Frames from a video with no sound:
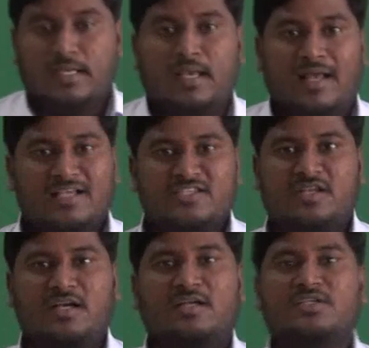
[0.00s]
In
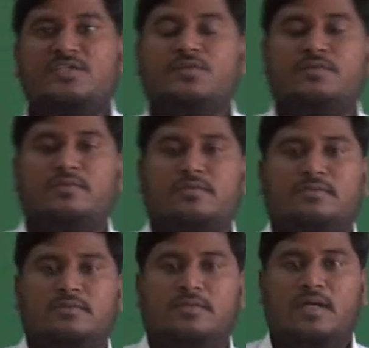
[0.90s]
last class,
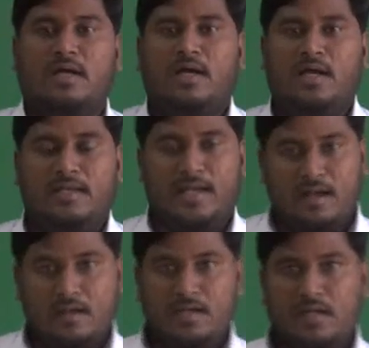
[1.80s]
I
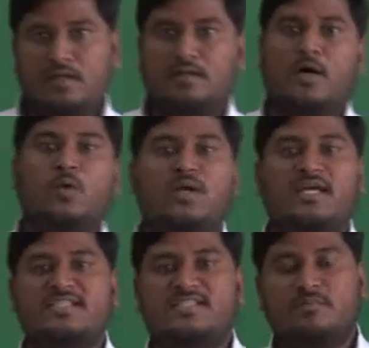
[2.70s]
narrated the
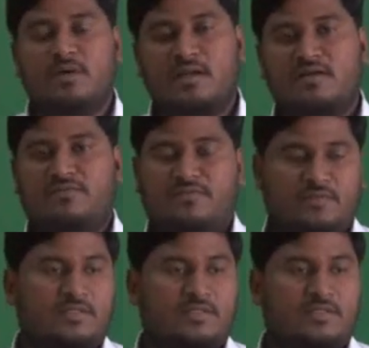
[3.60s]
outline summary of